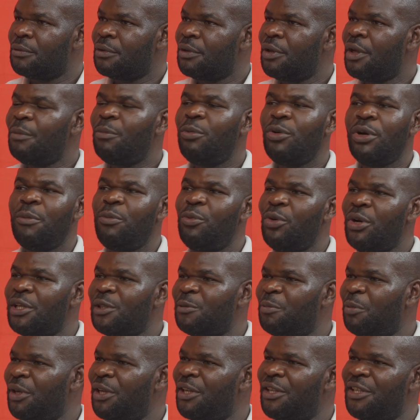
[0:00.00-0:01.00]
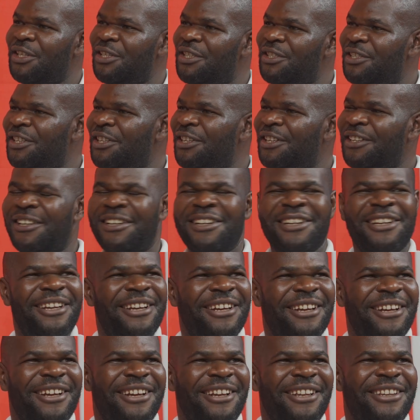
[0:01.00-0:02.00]
Ebu, explain this thing.
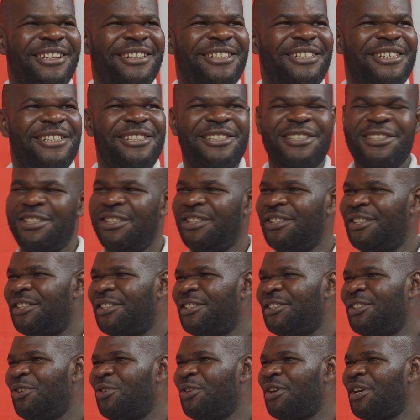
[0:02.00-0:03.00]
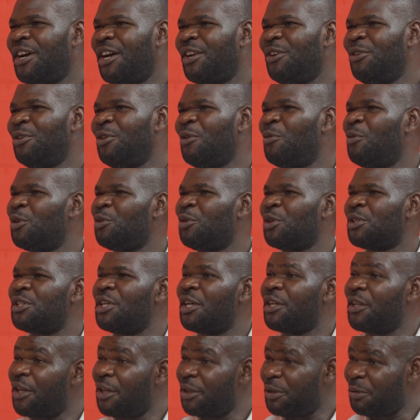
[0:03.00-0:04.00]
This is shocking. I don't know what you're
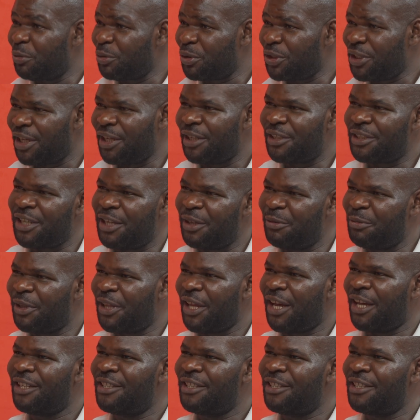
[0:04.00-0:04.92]
saying. Tell me that.